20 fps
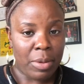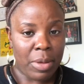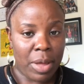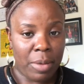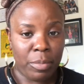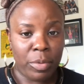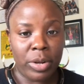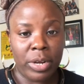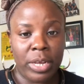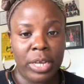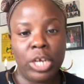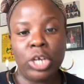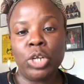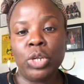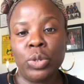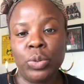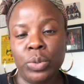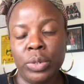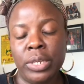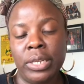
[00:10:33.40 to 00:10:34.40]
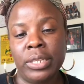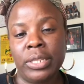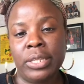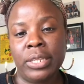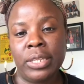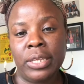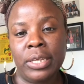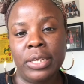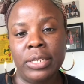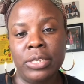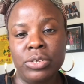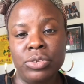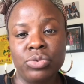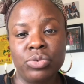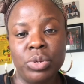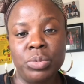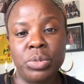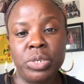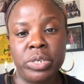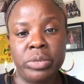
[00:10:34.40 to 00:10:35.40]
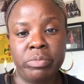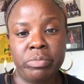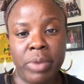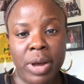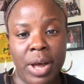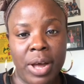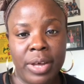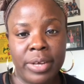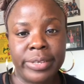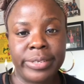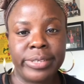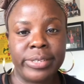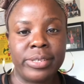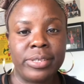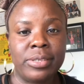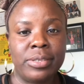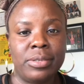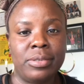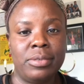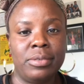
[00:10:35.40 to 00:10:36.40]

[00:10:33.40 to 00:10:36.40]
I'm gonna include in the description box